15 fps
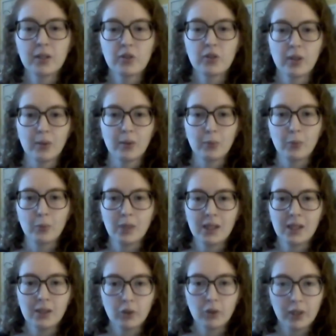So
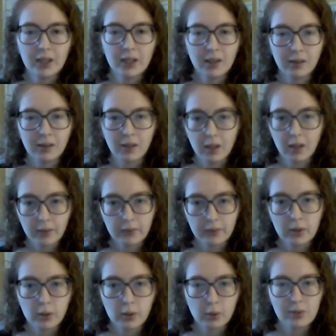we created a lot of
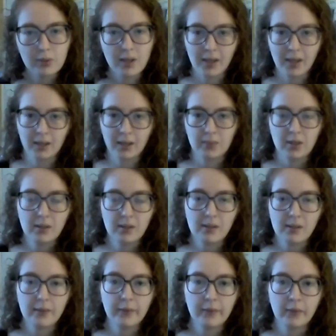new documents
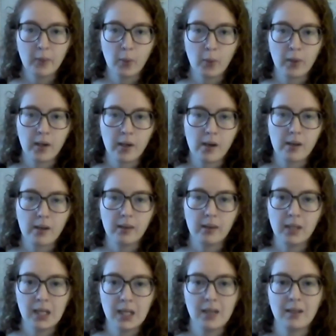for
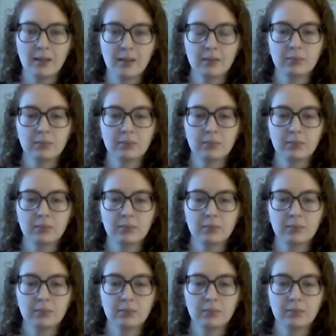the